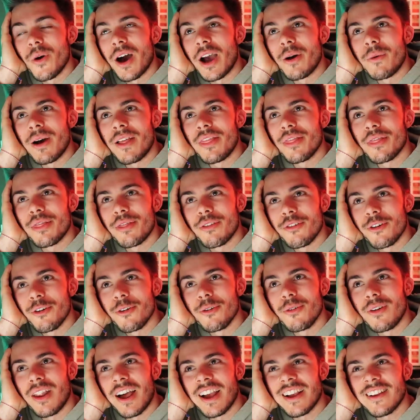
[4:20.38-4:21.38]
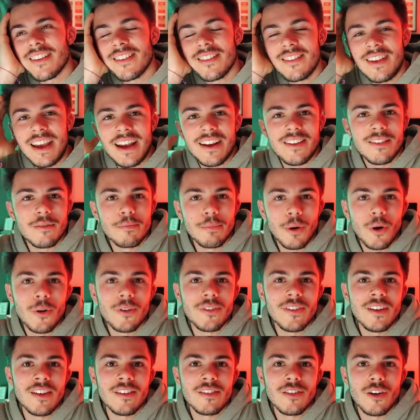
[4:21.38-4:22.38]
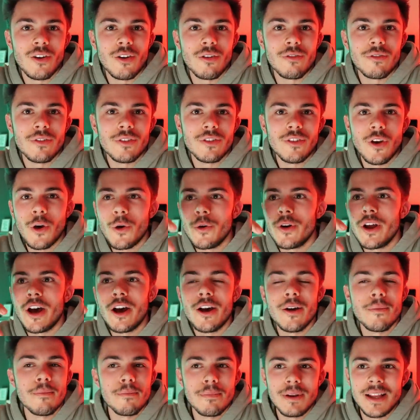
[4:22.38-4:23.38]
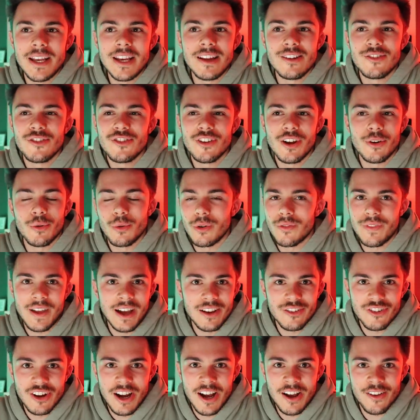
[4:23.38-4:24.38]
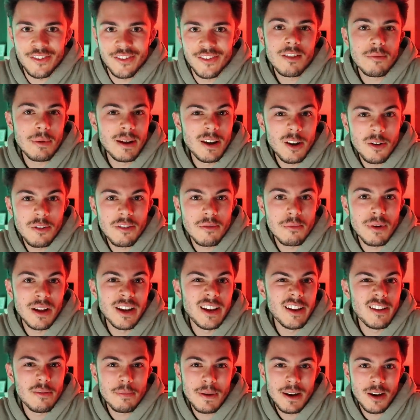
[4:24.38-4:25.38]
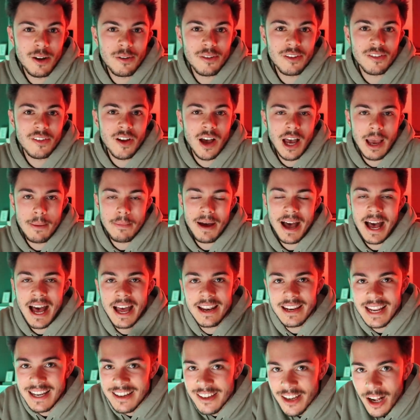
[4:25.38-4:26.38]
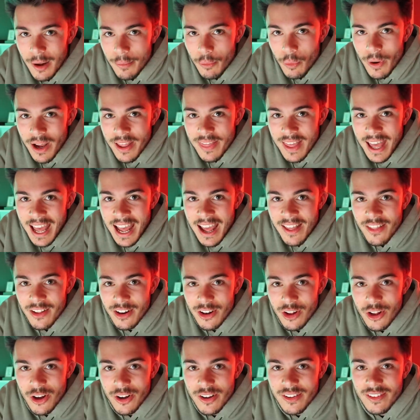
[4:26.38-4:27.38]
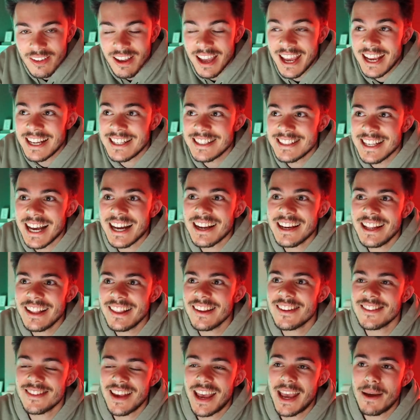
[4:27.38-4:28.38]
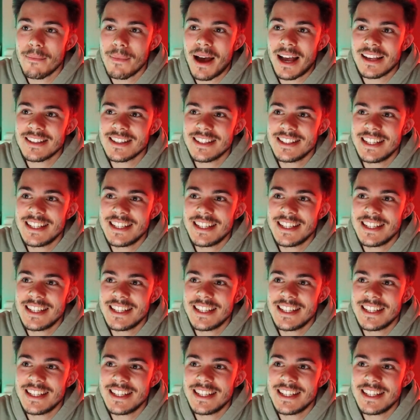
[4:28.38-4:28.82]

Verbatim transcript: I went through like six boxes of toner and bleach and all of that jazz, spent loads of money, spent loads of time, and ended up with hair that looks exactly the same as it